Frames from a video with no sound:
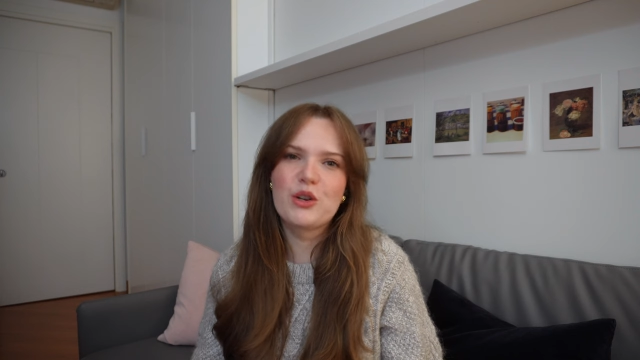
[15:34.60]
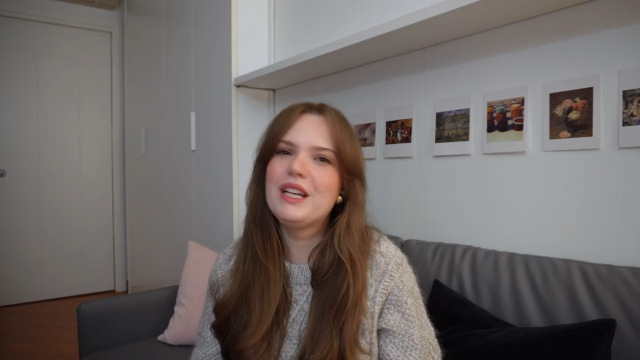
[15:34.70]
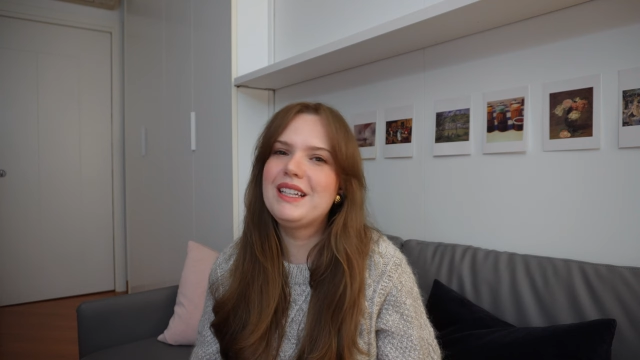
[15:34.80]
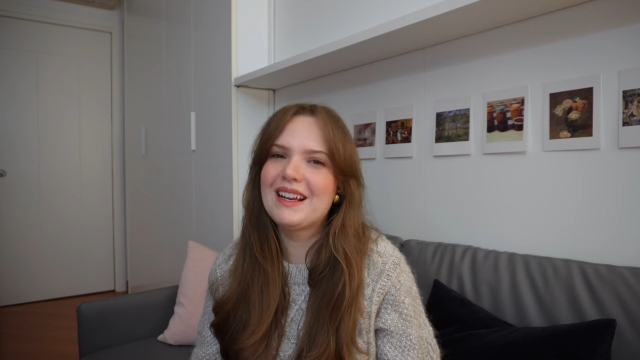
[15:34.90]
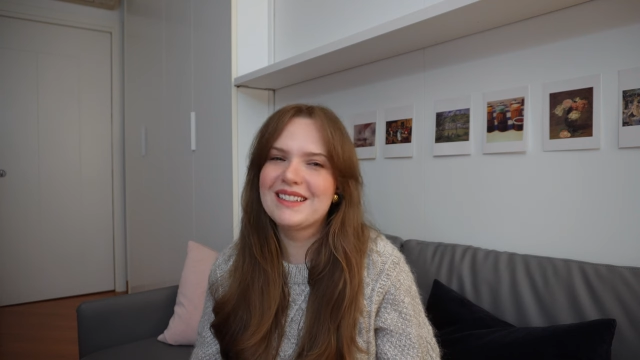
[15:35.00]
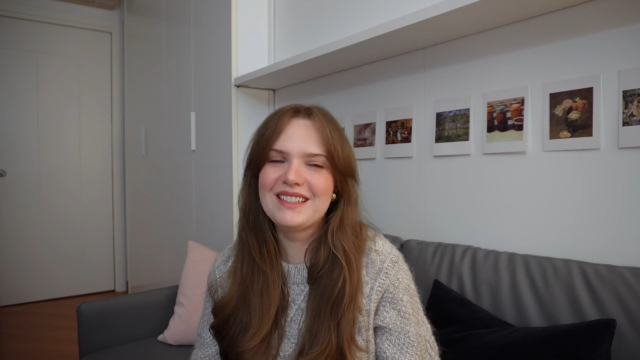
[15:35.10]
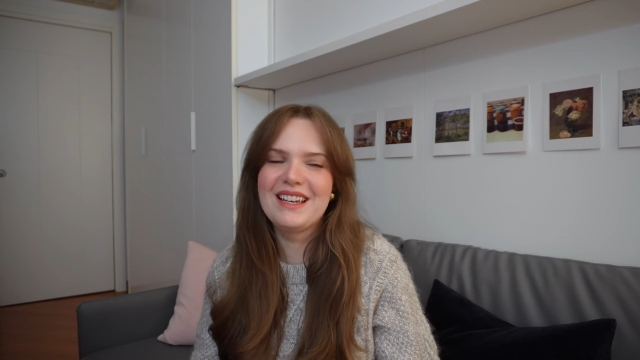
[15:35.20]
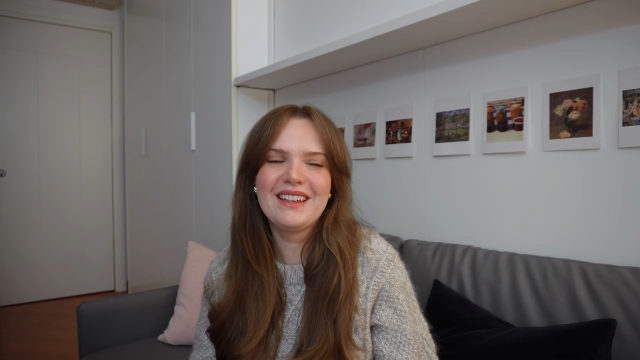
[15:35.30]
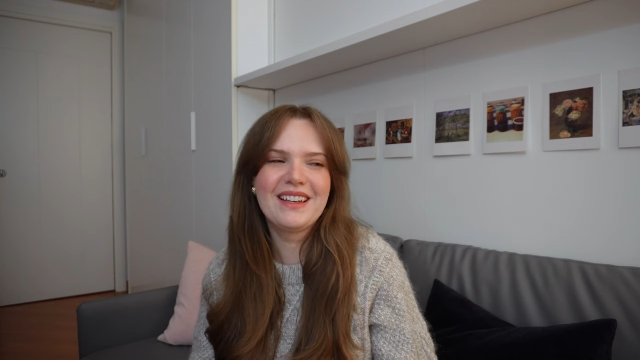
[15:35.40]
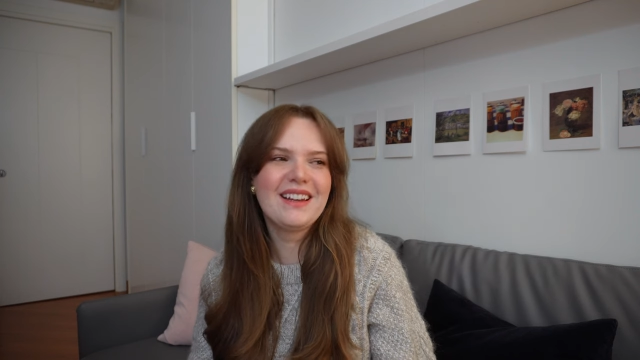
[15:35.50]
tree next
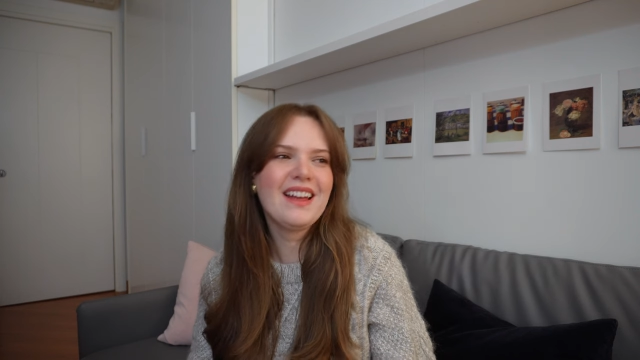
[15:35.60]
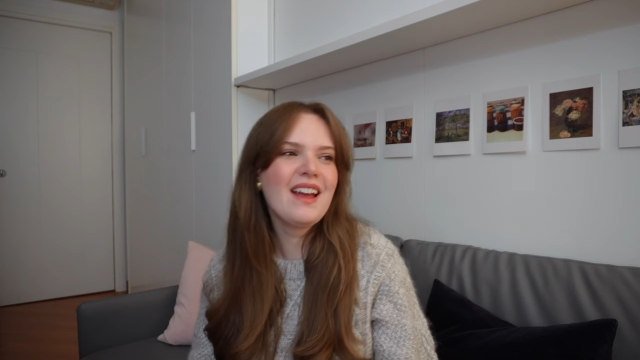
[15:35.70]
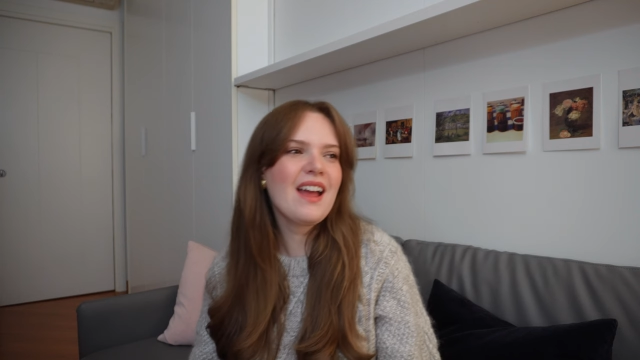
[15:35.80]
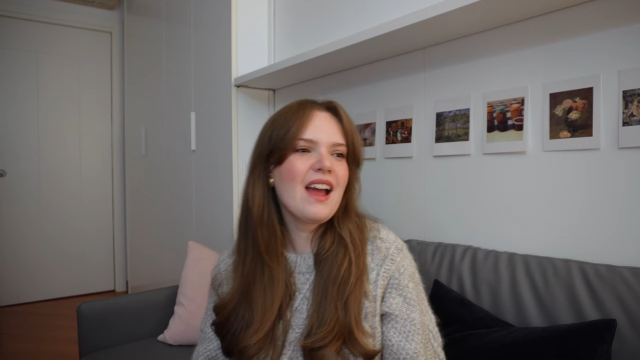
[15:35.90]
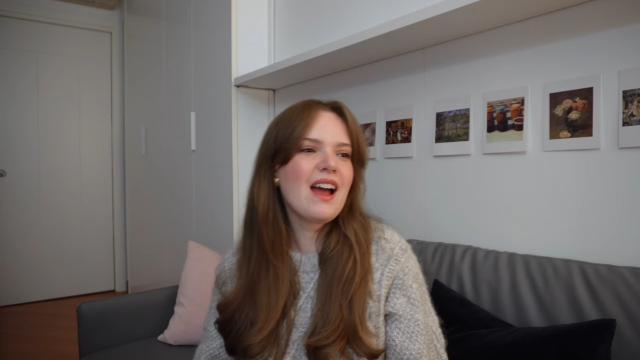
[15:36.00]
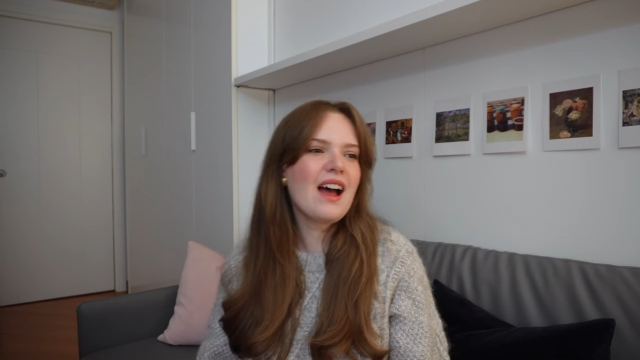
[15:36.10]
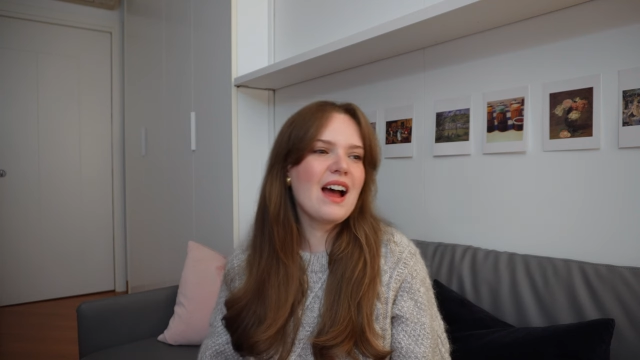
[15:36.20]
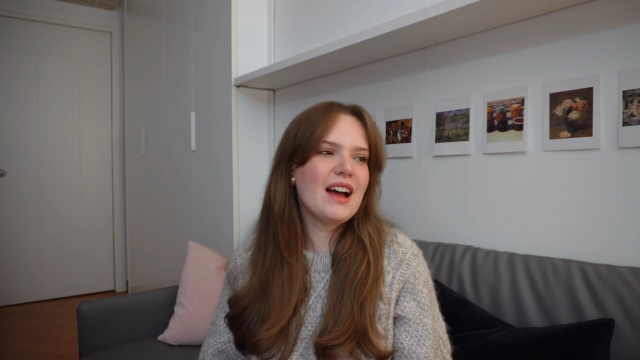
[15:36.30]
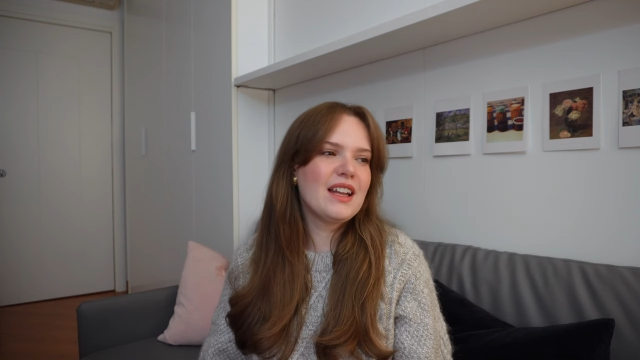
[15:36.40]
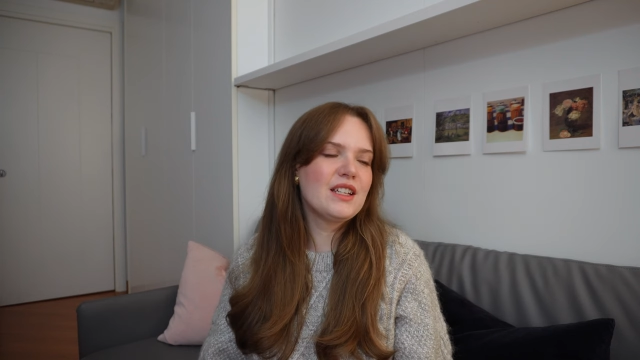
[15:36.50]
year.
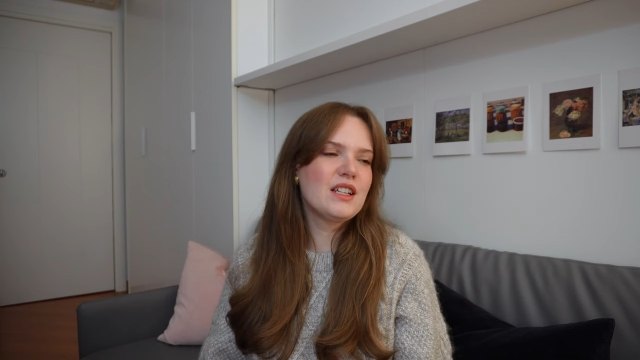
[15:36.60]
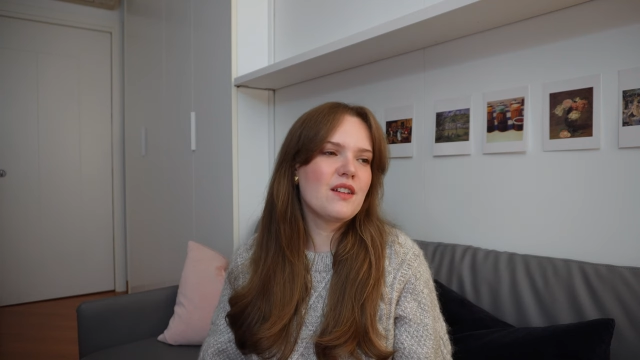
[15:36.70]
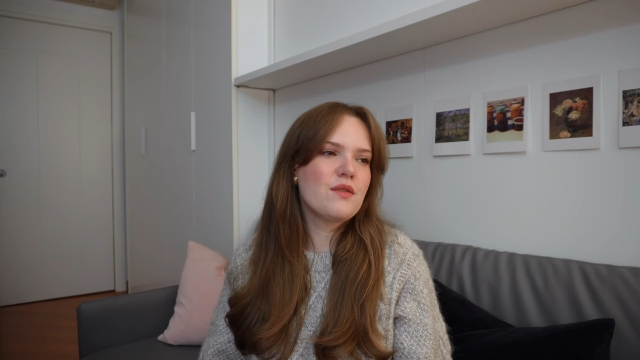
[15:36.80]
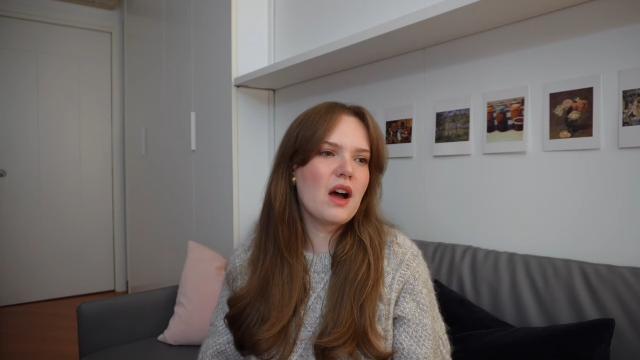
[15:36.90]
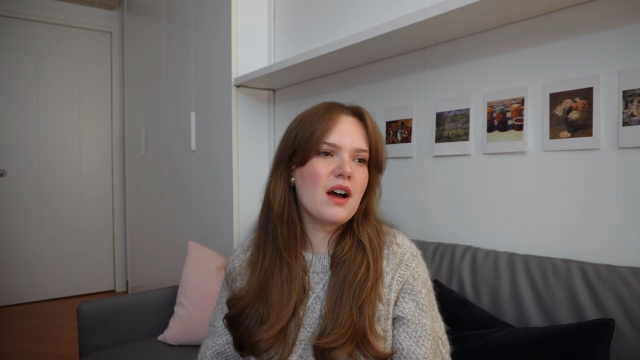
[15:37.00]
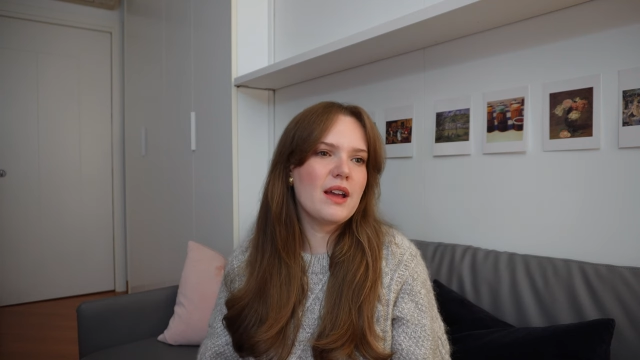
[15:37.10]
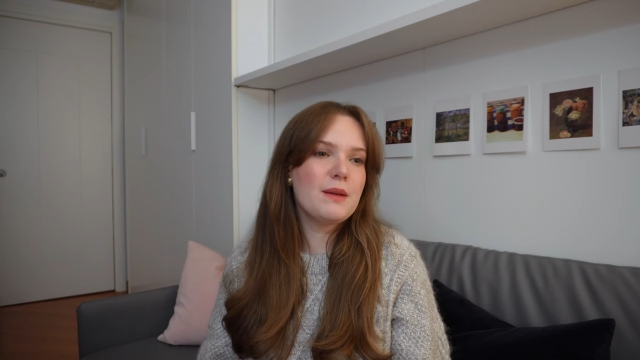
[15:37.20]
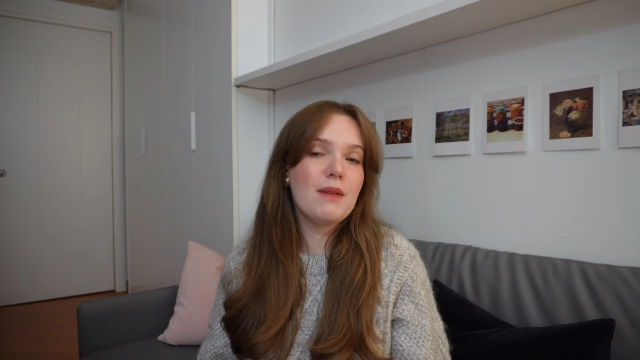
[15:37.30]
And I